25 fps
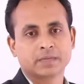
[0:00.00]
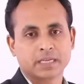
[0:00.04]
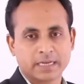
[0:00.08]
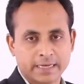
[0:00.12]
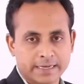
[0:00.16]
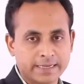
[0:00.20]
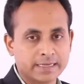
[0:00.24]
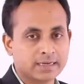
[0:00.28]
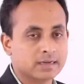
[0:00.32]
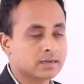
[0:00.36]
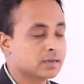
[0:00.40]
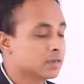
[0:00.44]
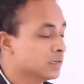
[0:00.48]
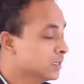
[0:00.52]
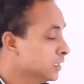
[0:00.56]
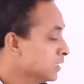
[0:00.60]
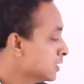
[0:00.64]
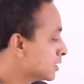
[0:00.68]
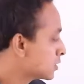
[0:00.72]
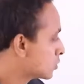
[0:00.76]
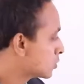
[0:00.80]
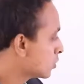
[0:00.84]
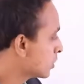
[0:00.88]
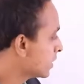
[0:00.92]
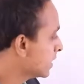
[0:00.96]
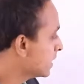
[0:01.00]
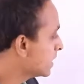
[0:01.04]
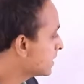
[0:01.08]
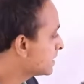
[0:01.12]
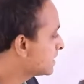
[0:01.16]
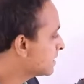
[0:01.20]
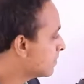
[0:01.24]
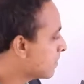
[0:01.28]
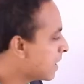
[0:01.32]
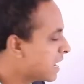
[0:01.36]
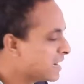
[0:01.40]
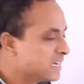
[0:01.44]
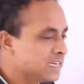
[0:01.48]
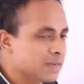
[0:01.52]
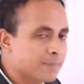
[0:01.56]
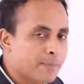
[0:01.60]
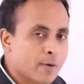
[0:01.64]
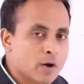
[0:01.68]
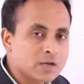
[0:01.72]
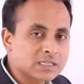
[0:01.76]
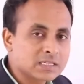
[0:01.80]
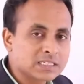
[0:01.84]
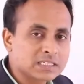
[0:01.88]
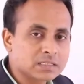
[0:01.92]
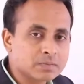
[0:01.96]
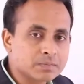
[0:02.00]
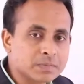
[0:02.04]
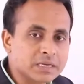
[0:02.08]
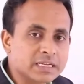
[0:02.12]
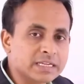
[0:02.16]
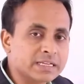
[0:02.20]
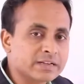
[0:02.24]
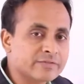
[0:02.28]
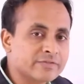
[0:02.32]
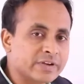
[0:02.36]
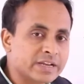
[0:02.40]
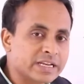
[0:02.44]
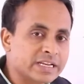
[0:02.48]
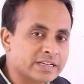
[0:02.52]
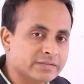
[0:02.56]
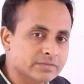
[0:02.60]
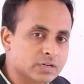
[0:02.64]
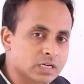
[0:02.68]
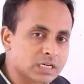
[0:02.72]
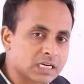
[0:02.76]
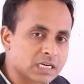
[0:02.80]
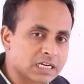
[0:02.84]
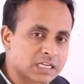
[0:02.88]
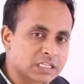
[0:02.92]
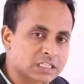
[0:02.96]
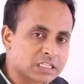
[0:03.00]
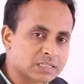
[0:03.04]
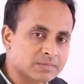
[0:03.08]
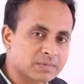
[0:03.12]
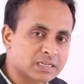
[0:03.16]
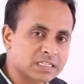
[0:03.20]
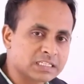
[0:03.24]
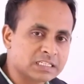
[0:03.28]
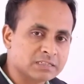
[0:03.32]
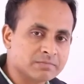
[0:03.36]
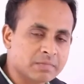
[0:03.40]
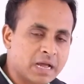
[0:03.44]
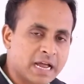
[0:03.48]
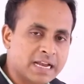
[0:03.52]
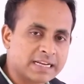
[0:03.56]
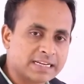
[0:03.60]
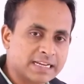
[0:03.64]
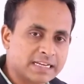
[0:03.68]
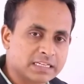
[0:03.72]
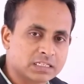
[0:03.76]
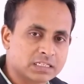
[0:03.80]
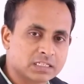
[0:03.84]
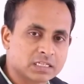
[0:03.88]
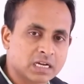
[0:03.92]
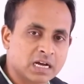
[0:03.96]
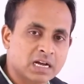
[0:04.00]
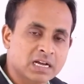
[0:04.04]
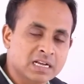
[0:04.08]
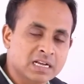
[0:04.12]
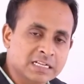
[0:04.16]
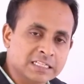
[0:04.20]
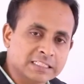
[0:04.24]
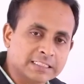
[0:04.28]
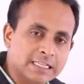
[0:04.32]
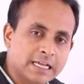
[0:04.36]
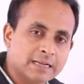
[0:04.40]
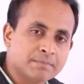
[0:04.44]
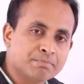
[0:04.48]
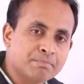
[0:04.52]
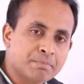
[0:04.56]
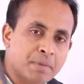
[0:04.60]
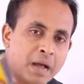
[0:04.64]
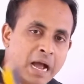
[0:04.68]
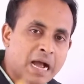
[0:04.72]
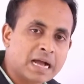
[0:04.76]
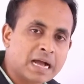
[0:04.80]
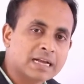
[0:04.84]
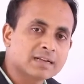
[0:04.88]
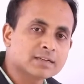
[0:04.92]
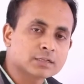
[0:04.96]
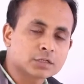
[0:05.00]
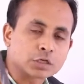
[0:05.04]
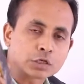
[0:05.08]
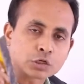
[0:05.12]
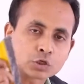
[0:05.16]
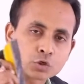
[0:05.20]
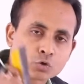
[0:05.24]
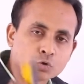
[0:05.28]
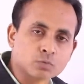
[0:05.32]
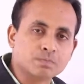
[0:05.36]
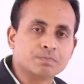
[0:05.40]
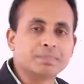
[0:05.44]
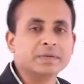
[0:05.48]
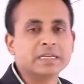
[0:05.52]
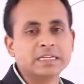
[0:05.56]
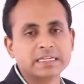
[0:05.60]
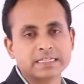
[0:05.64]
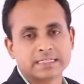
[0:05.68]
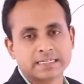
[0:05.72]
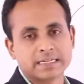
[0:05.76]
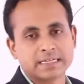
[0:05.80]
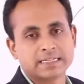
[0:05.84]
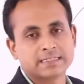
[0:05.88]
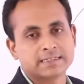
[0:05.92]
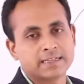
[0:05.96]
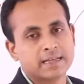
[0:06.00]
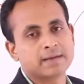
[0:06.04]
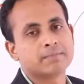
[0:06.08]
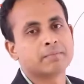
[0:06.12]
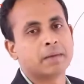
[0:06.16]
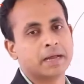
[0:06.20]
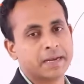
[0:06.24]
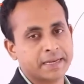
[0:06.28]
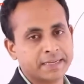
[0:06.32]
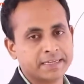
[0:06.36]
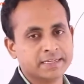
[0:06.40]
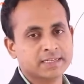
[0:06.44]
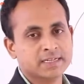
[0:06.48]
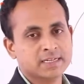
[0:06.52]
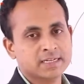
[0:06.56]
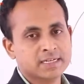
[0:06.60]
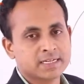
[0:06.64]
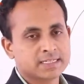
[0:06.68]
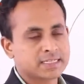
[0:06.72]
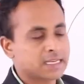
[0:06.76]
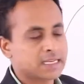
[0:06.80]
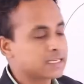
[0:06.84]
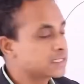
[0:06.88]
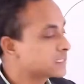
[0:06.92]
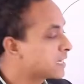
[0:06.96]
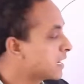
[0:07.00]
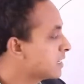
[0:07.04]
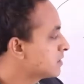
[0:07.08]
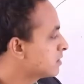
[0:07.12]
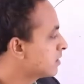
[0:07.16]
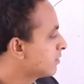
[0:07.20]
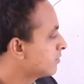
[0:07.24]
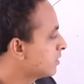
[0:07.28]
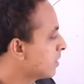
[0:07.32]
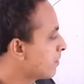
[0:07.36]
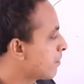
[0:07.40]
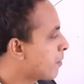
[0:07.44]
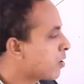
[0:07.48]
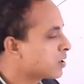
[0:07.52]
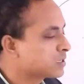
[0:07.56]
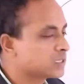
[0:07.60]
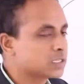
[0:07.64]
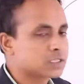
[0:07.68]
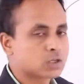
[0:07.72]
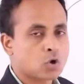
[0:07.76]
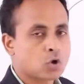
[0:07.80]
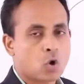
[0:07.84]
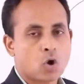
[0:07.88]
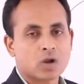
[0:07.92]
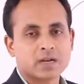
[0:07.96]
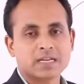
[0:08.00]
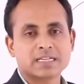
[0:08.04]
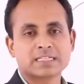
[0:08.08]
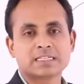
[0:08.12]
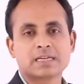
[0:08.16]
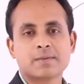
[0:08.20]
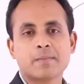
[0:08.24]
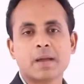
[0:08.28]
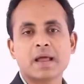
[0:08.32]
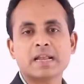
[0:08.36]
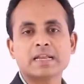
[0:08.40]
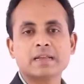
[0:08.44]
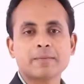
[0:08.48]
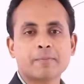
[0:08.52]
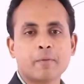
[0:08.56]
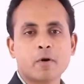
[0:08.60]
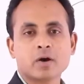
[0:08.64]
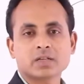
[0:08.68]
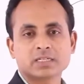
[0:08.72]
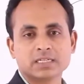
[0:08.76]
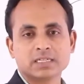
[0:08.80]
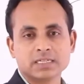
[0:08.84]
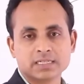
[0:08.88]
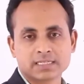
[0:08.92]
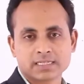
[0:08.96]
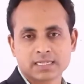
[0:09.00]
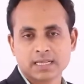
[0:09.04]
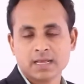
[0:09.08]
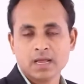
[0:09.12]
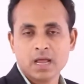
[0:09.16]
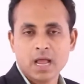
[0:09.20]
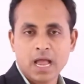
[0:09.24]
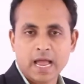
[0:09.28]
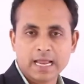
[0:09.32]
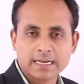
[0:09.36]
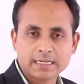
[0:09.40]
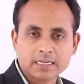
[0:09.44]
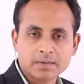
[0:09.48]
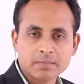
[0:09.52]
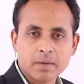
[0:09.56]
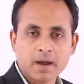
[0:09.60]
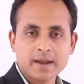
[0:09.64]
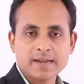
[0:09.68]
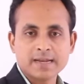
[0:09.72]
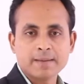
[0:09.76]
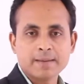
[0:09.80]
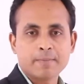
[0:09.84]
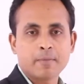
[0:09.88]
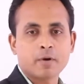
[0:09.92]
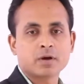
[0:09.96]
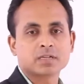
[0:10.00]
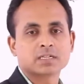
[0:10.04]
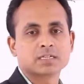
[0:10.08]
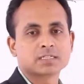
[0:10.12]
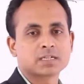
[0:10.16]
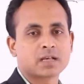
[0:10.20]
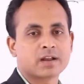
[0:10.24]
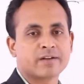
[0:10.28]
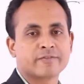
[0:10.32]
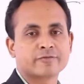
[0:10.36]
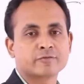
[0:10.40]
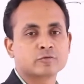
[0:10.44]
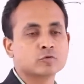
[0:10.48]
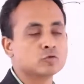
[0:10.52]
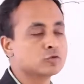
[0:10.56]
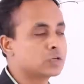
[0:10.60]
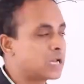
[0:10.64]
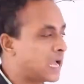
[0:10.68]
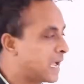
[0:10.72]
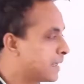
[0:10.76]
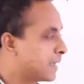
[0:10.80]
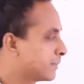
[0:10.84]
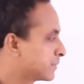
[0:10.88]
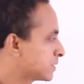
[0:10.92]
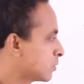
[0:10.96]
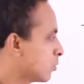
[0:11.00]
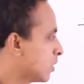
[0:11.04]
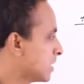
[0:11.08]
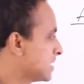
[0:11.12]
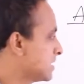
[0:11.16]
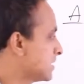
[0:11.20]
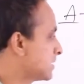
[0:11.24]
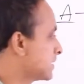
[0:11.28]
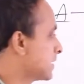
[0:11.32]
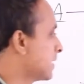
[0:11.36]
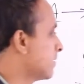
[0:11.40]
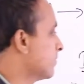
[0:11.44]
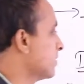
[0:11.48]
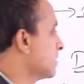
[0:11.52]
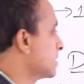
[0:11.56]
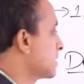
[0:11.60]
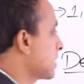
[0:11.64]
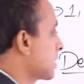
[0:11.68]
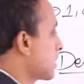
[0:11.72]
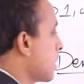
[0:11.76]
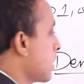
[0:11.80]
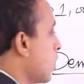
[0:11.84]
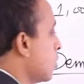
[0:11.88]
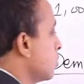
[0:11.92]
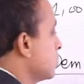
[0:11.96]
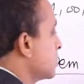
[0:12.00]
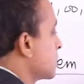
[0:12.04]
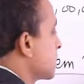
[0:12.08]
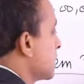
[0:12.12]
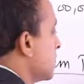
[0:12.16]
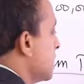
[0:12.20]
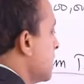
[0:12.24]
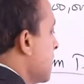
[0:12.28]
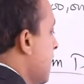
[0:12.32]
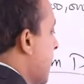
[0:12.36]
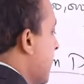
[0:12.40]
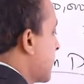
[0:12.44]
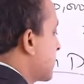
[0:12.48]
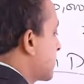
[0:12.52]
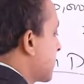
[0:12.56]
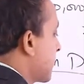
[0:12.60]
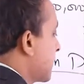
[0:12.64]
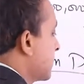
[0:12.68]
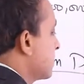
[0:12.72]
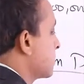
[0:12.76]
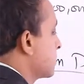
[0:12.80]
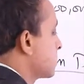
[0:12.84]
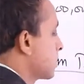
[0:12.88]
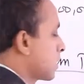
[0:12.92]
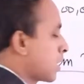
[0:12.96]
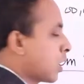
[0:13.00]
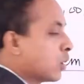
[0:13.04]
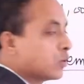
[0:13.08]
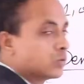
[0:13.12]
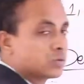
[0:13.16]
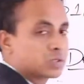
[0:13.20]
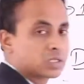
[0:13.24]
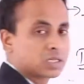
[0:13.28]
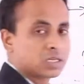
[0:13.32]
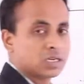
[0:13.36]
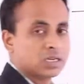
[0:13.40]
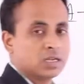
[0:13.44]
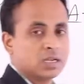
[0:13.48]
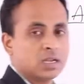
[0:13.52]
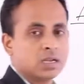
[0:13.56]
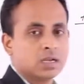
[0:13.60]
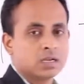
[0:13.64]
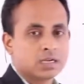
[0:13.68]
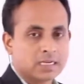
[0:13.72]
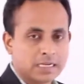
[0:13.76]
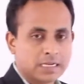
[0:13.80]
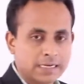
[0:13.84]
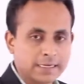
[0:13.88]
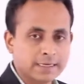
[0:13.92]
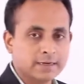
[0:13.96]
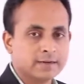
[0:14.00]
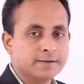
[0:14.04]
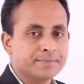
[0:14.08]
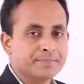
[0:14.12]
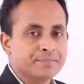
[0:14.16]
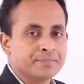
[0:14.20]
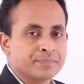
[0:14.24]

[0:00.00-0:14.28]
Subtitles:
Clear? So here demand deposit meaning whenever customer demanded, then banks should be return their money. Such kind of deposits called as demand deposits, and demand deposits are of two types. One is savings account and current account. Clear?